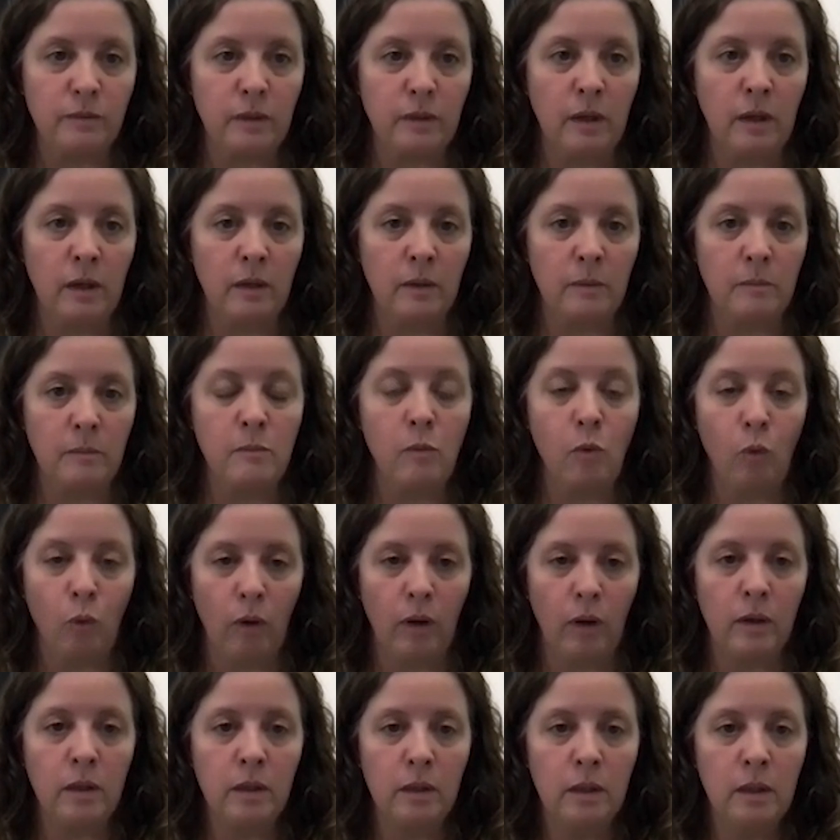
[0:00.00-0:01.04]

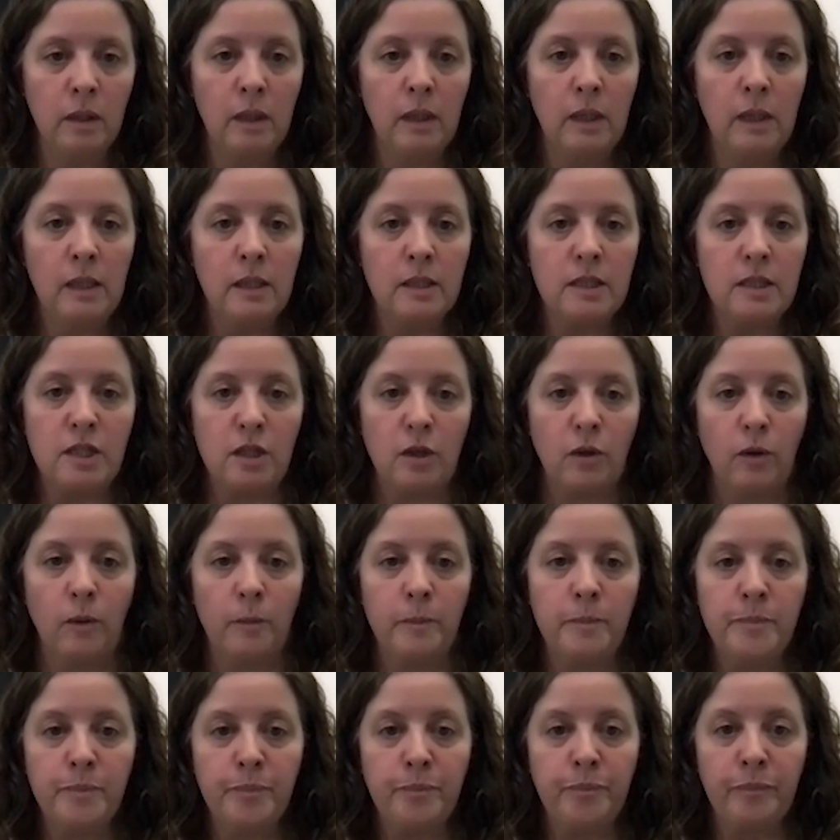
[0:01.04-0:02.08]
more. So
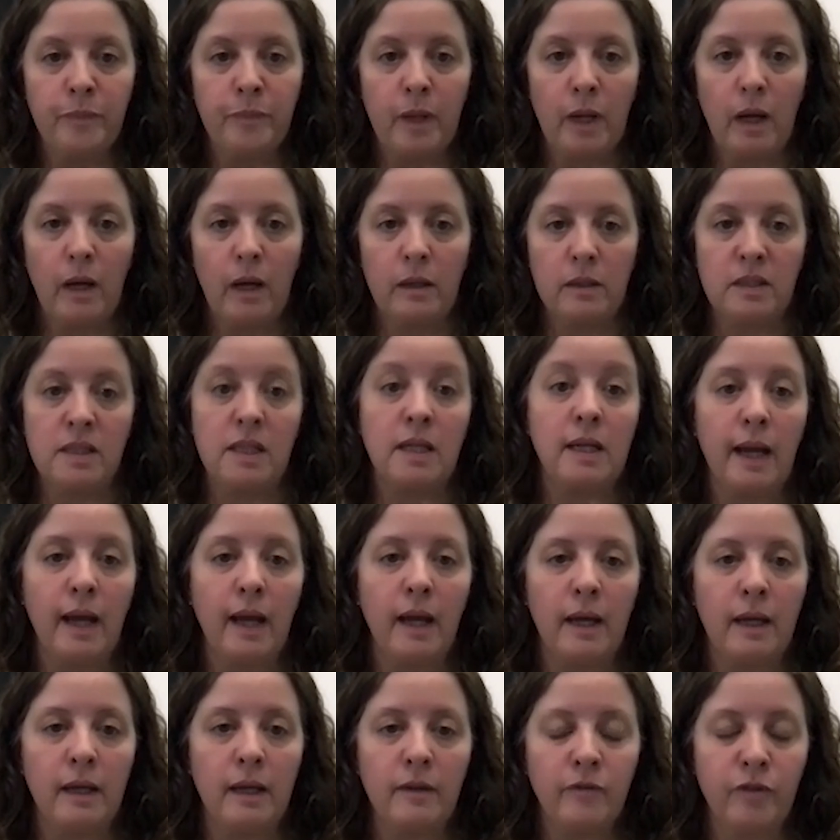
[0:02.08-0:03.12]

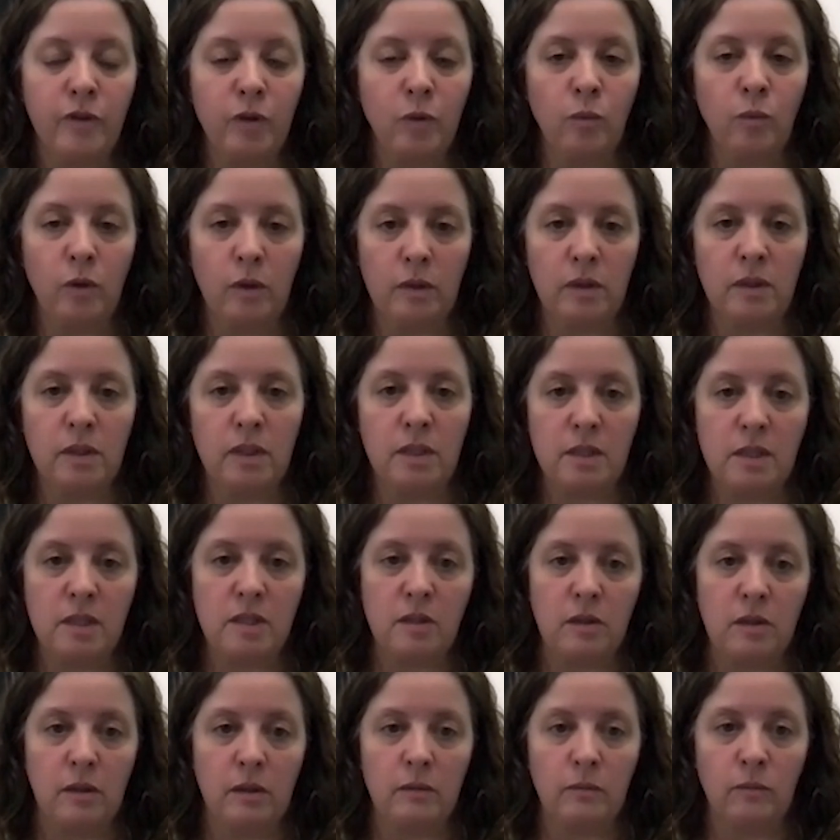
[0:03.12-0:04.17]
today, if you wanted to
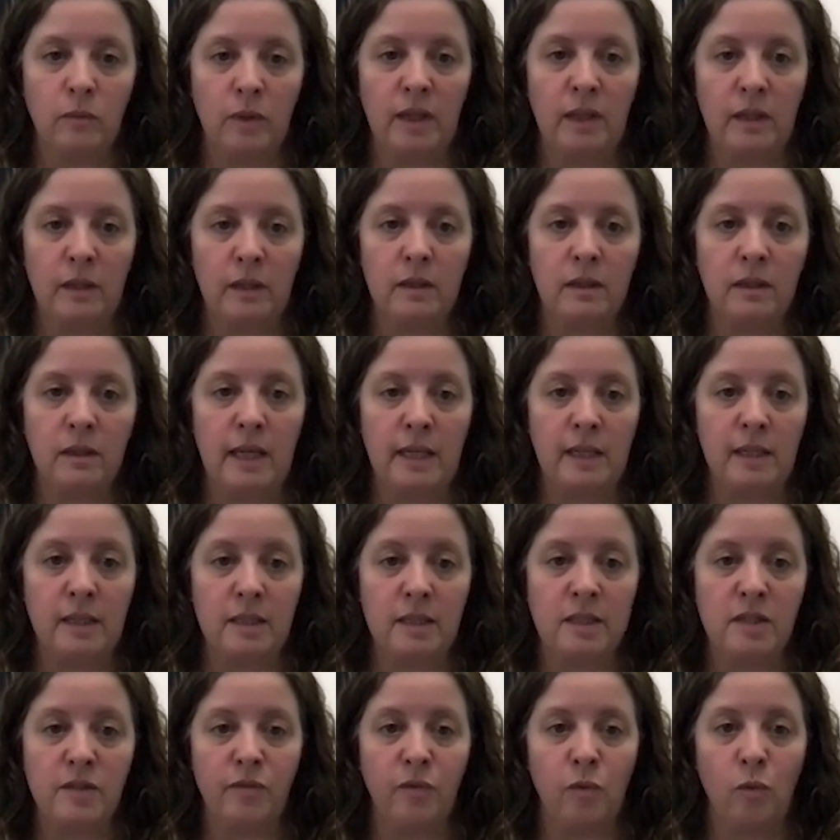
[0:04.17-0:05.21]
start with
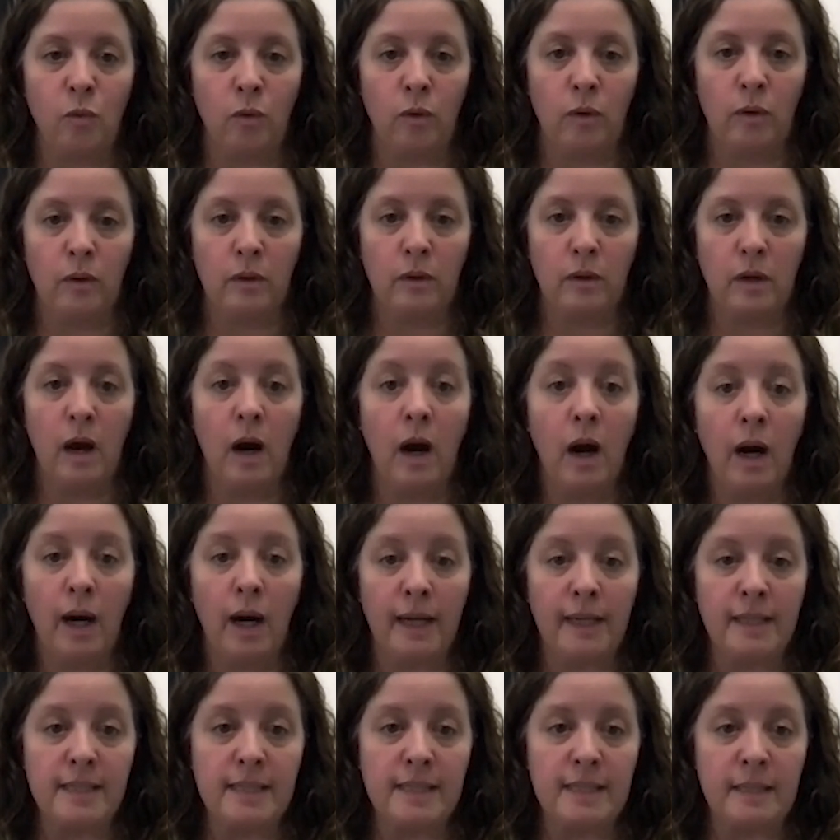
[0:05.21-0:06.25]
things for
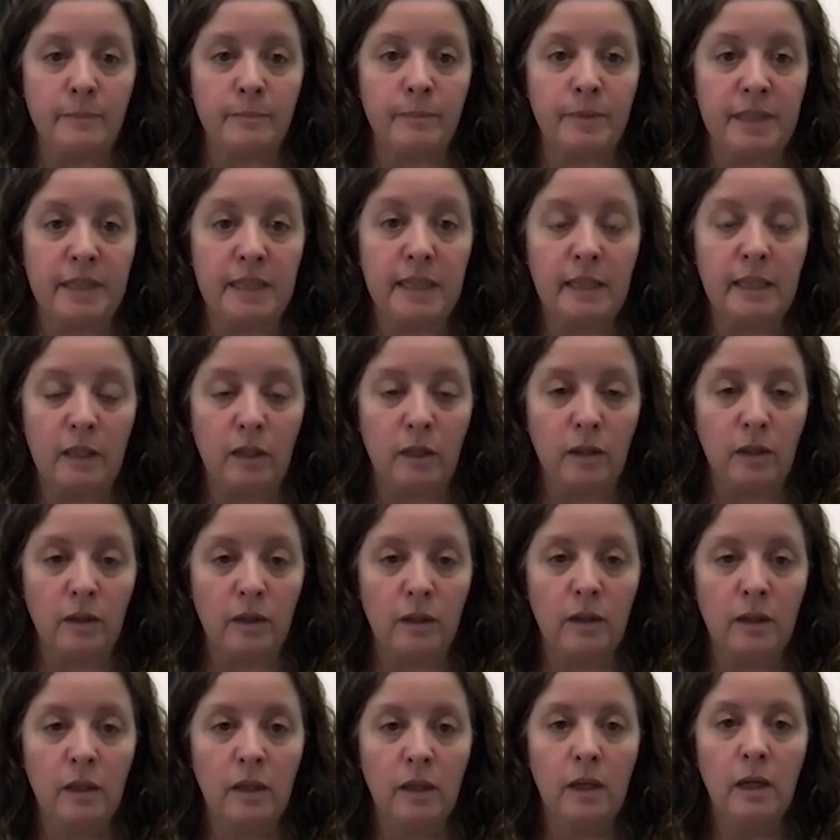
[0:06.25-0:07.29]
eyes in particular,
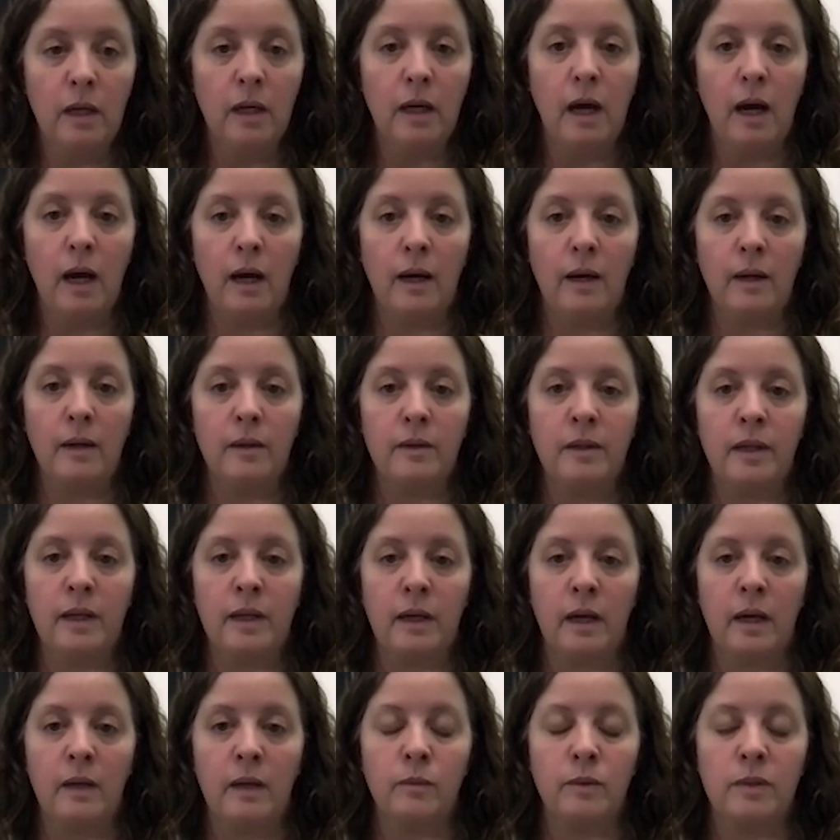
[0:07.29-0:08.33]
then
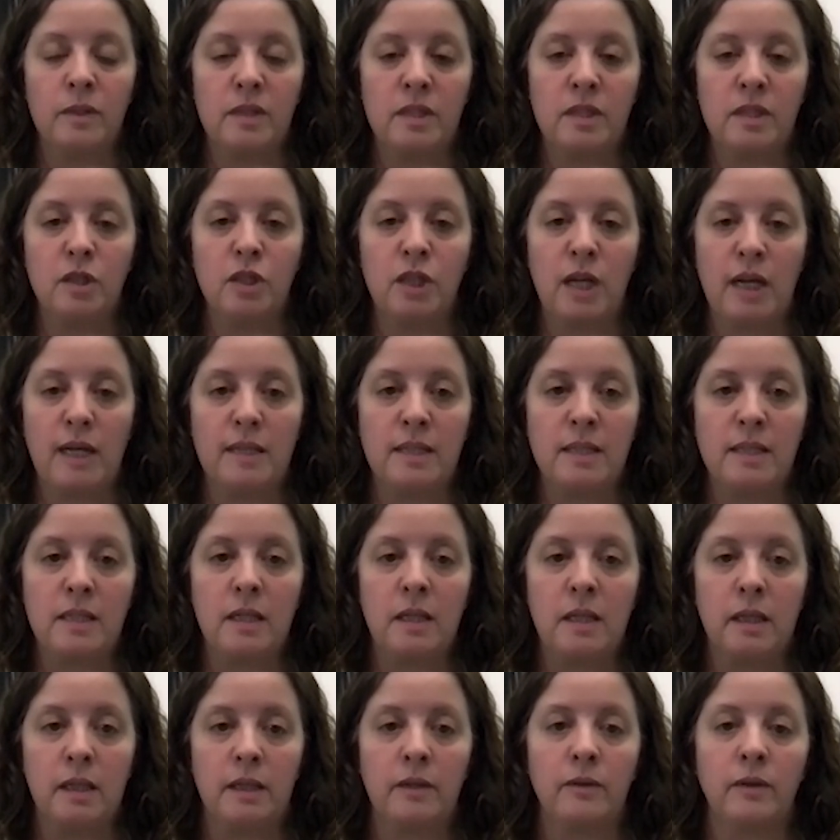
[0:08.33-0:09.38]
I would suggest
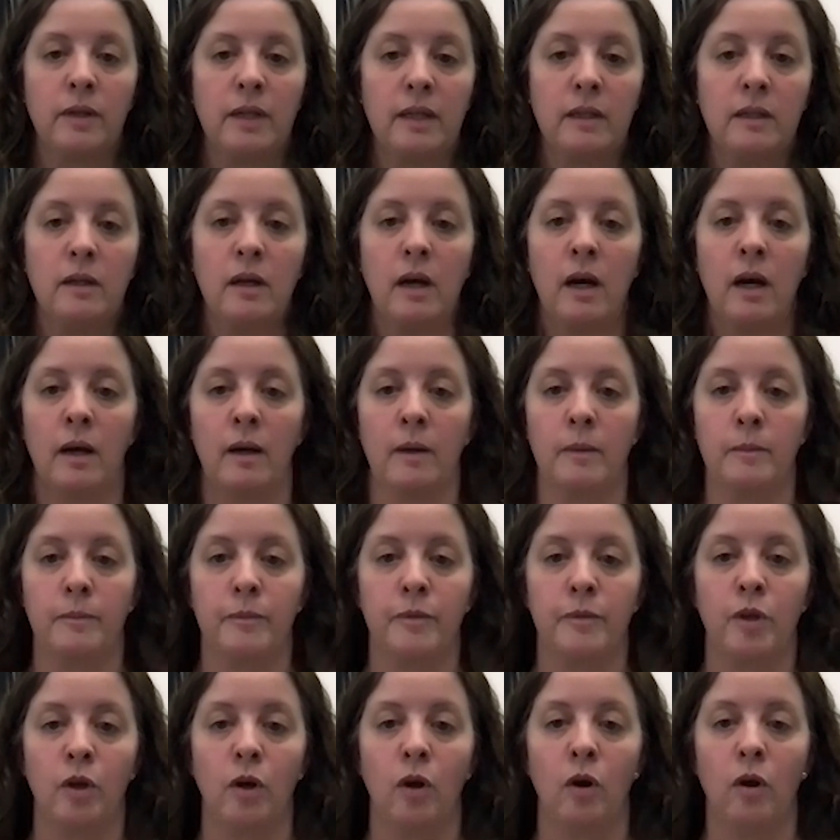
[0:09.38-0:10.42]
clearing
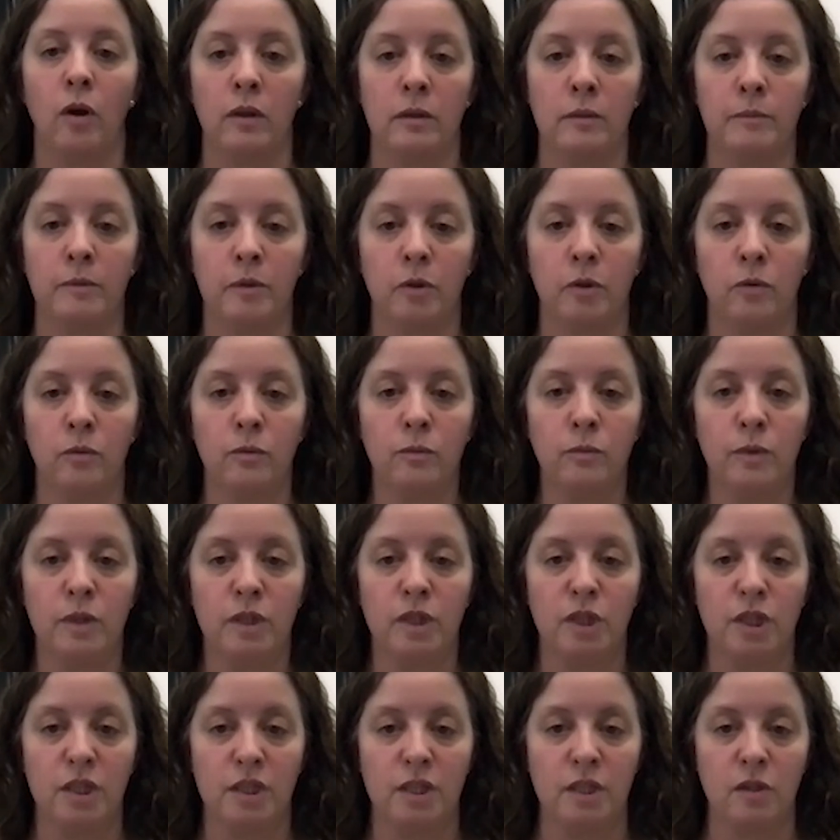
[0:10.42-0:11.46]
the collarbone, which
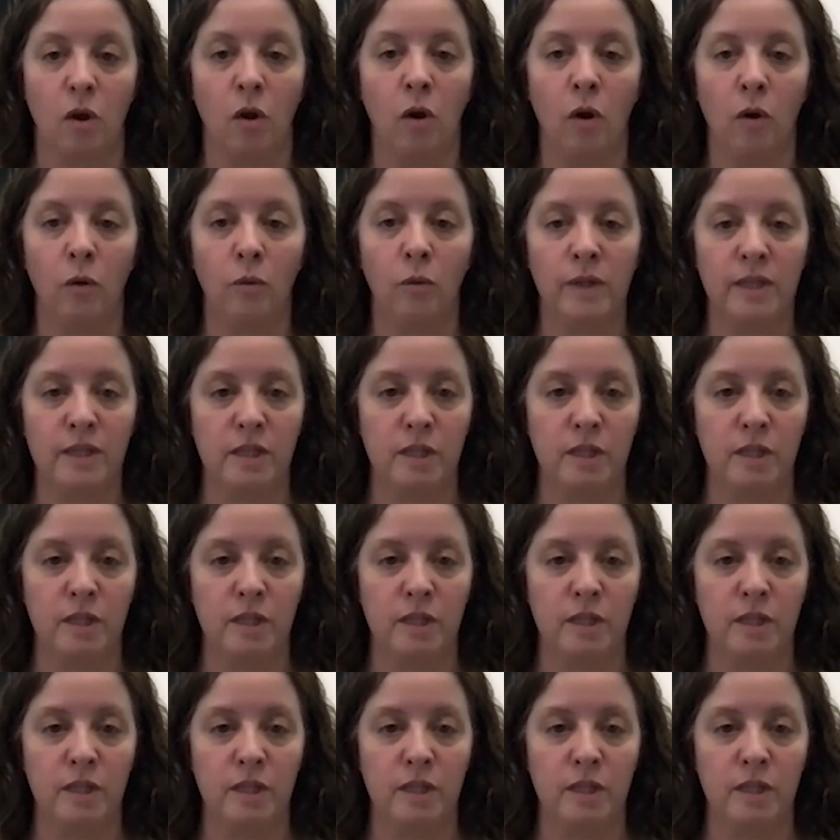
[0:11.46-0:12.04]
is always your